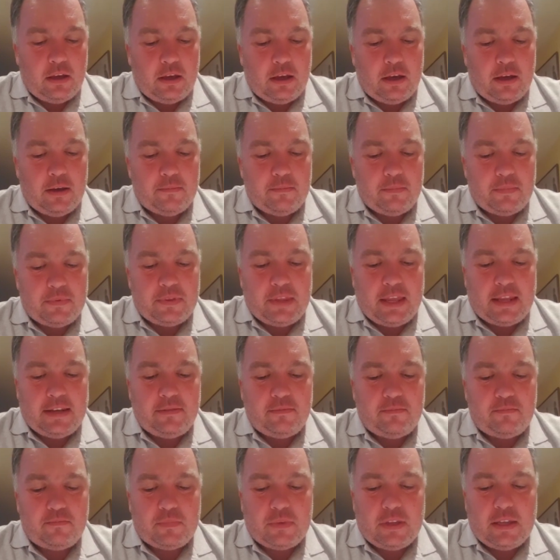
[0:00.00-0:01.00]
Um,
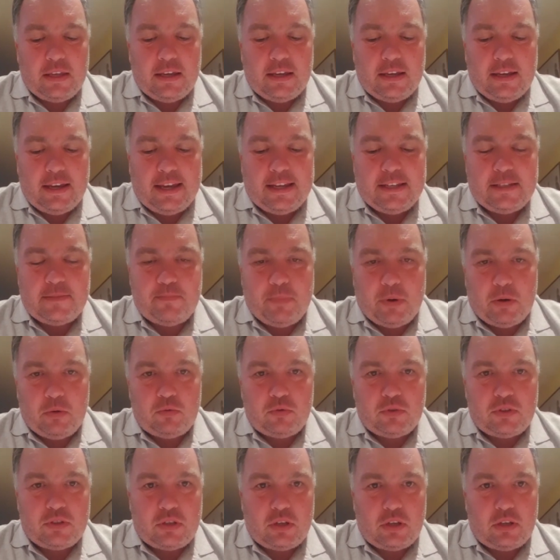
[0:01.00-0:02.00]
then he's
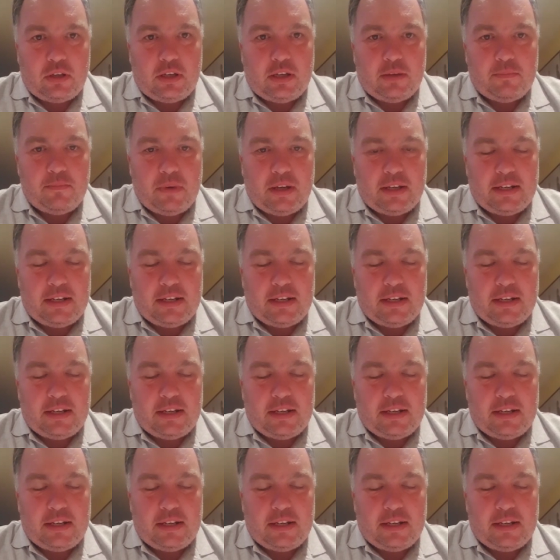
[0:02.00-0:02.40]
built um,